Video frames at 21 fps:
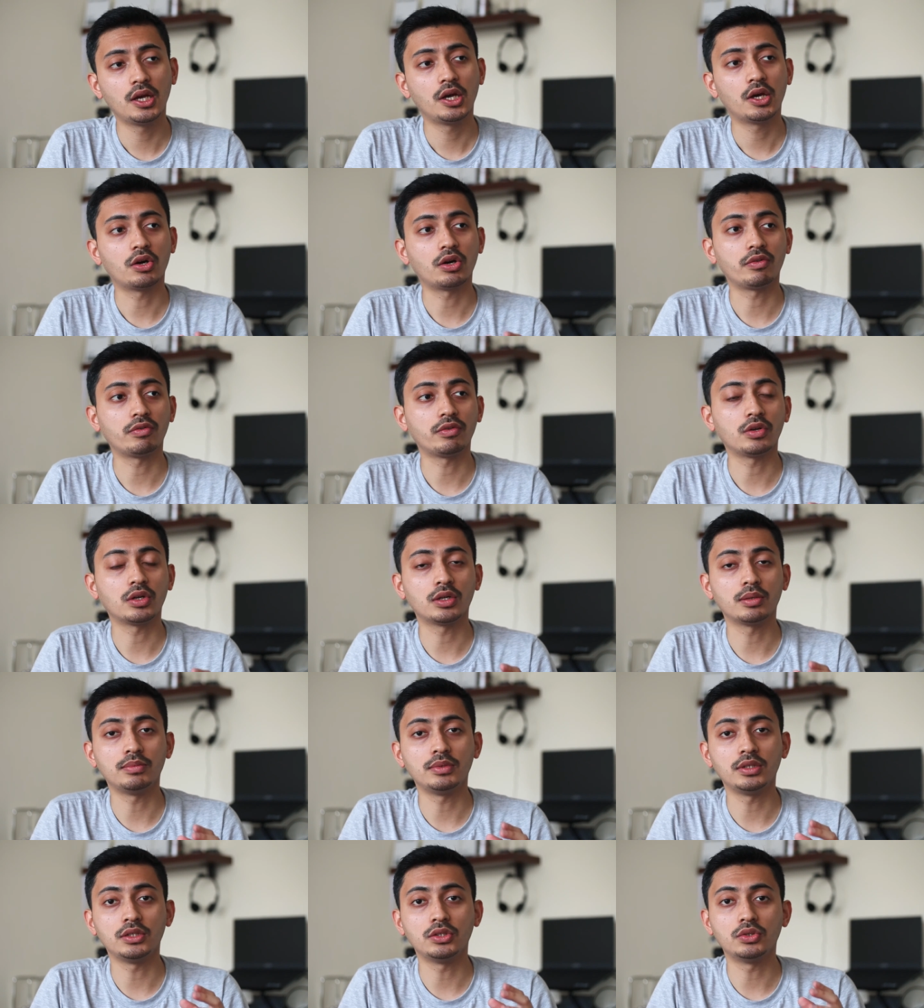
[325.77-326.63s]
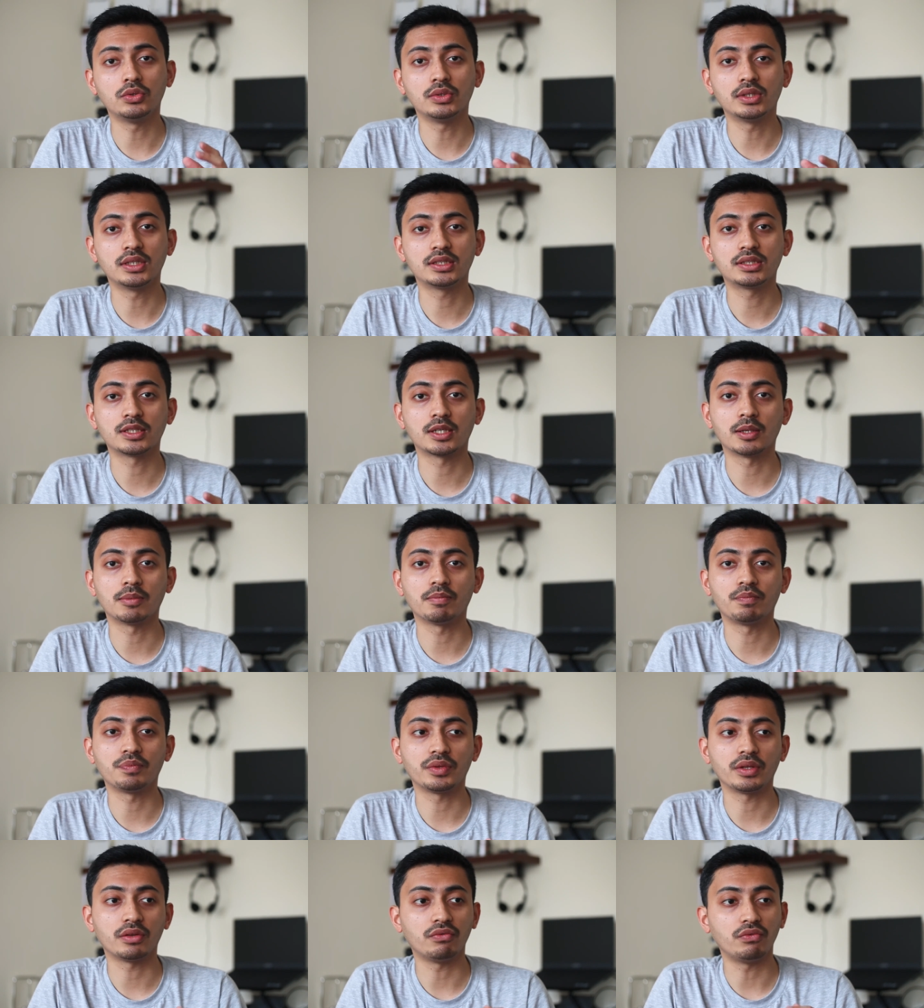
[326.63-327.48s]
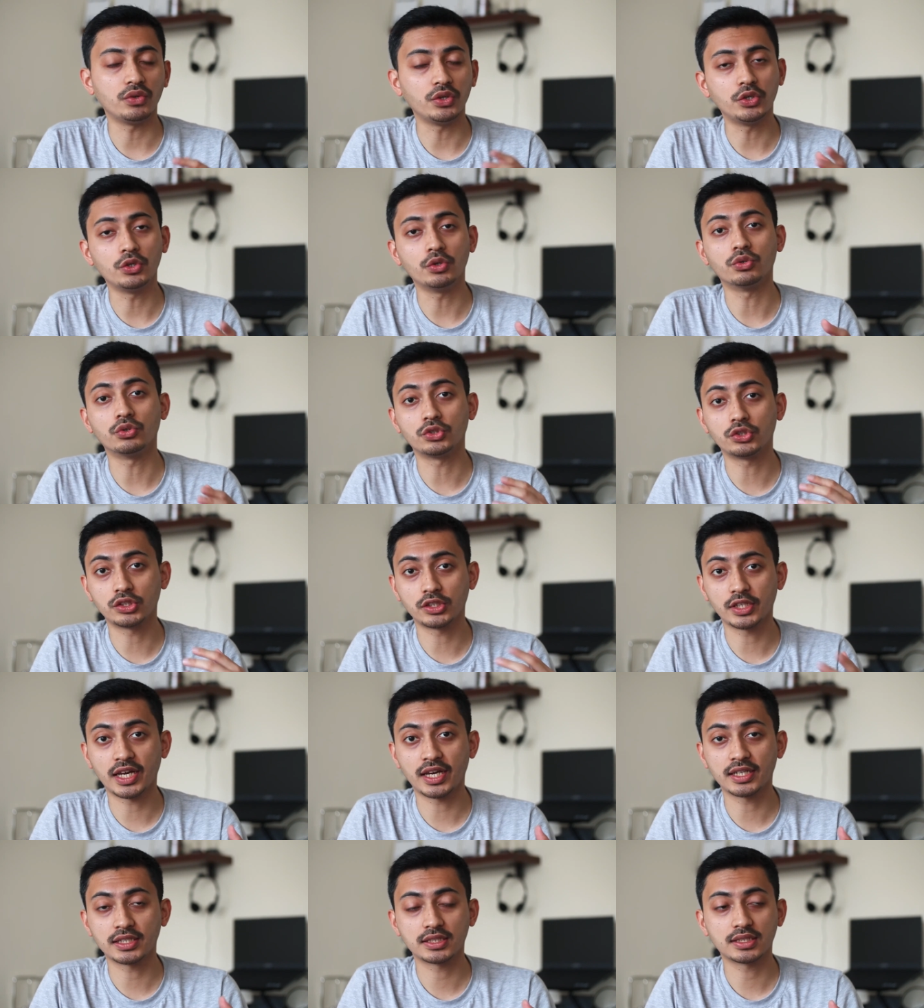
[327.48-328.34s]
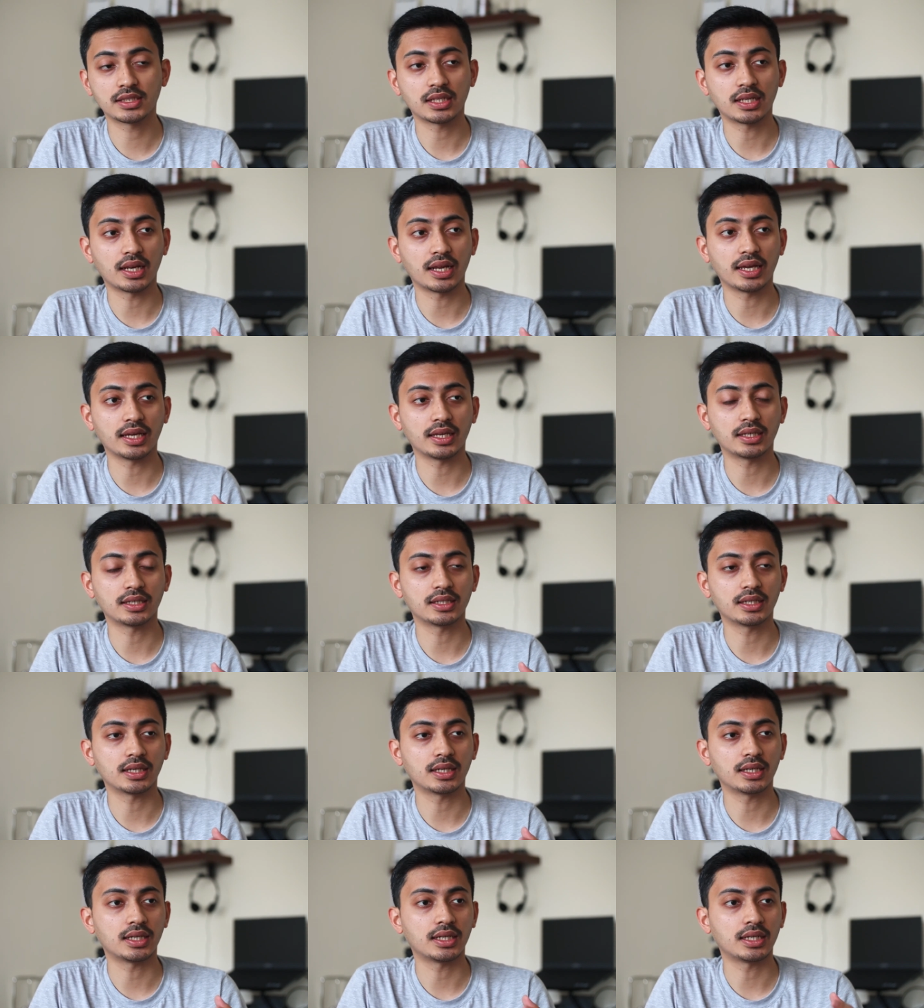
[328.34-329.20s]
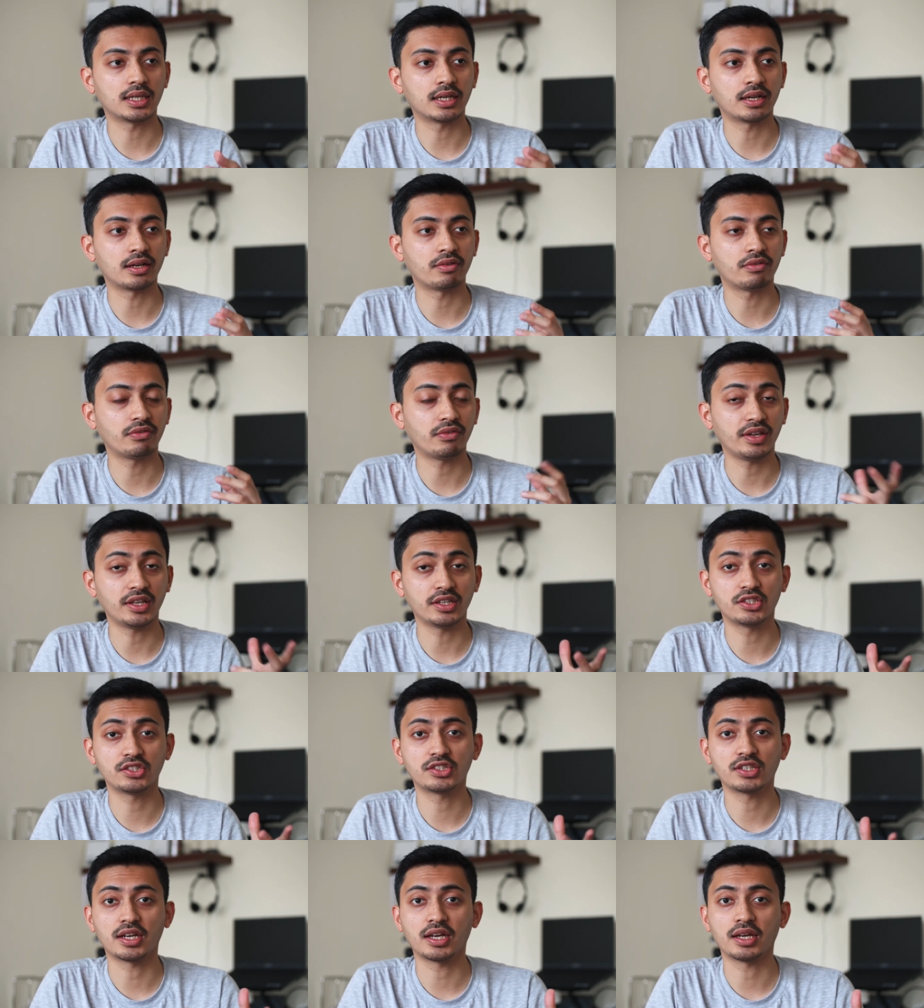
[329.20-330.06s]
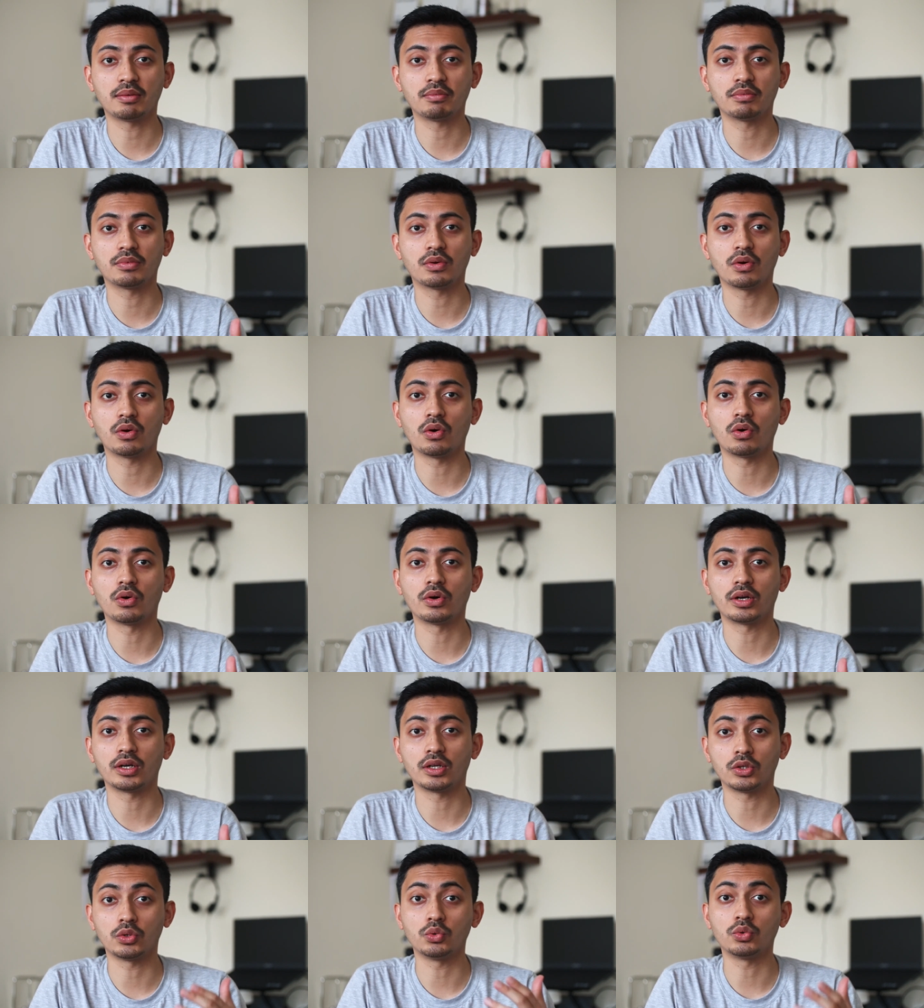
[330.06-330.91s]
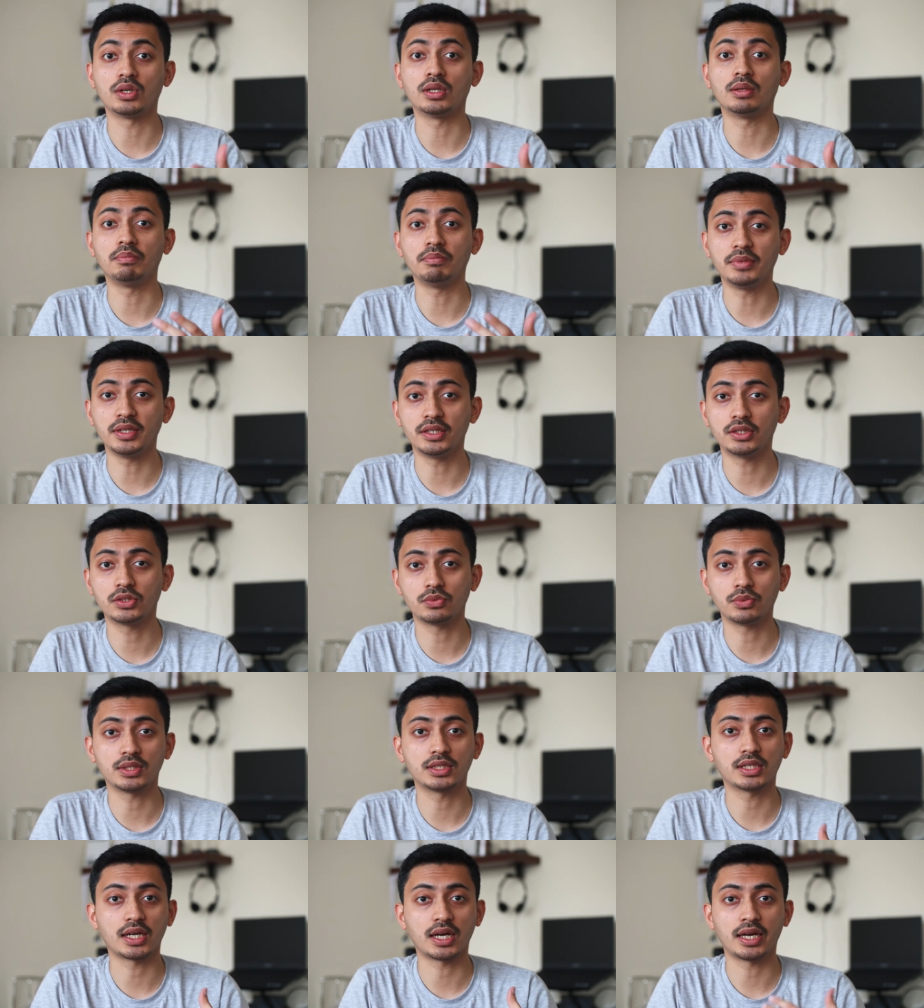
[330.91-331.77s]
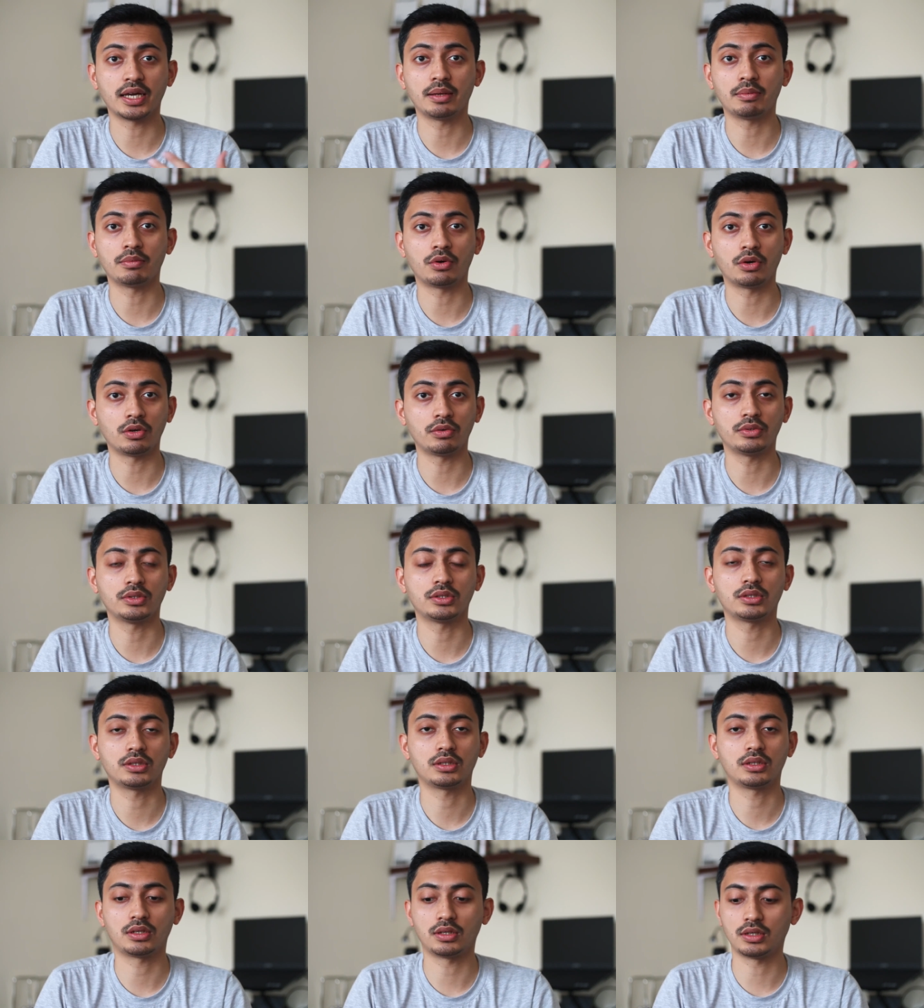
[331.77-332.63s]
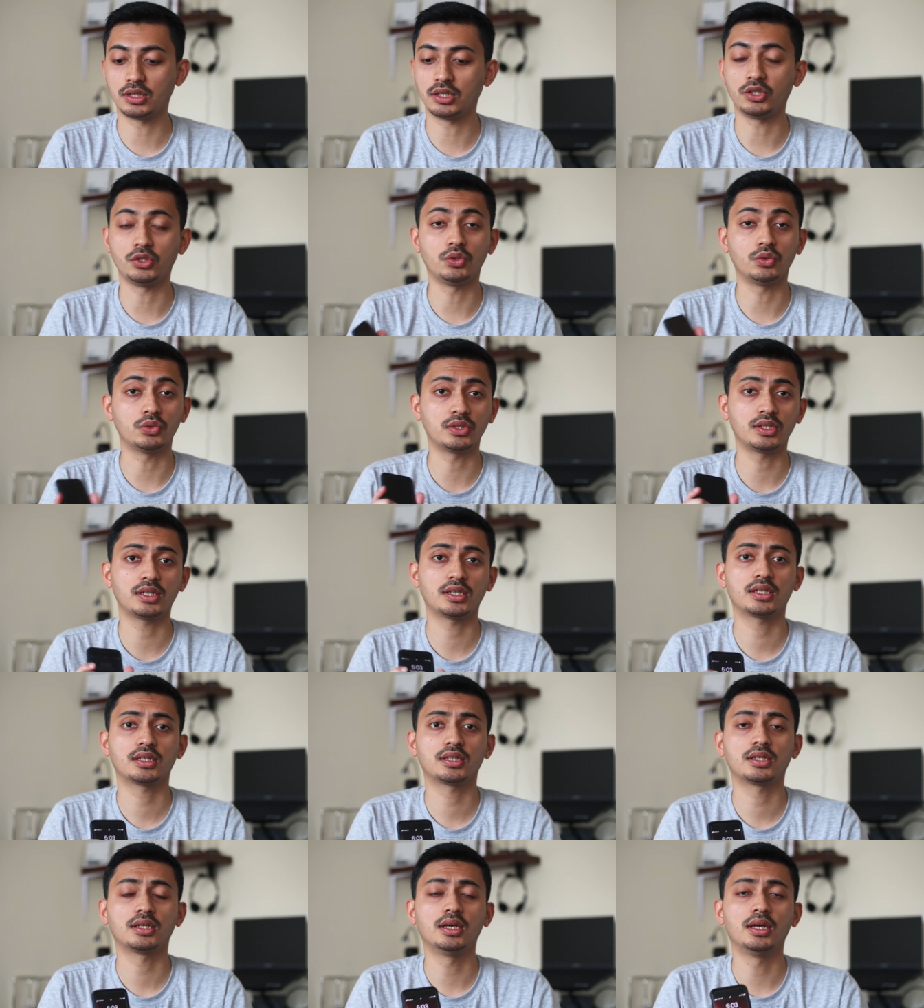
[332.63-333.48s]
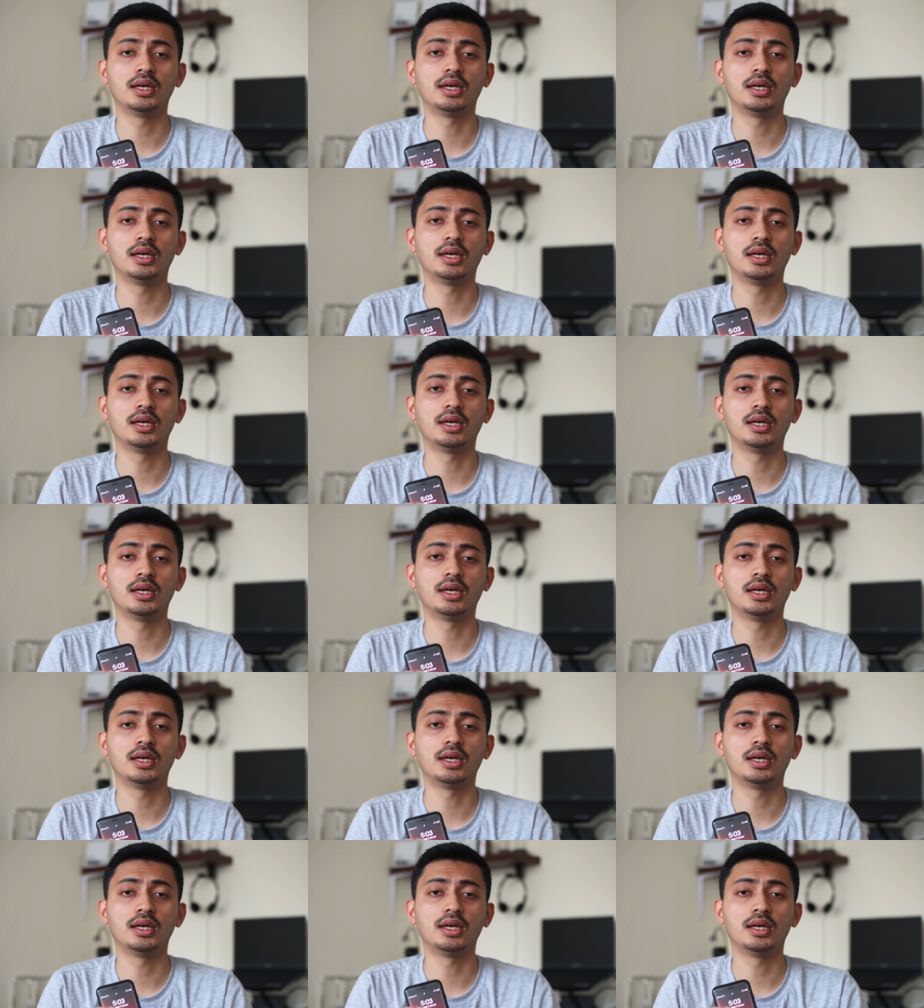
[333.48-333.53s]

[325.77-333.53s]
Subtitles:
or if you're gonna be doing some video chats like FaceTime or Google Meets, which I am always currently using it,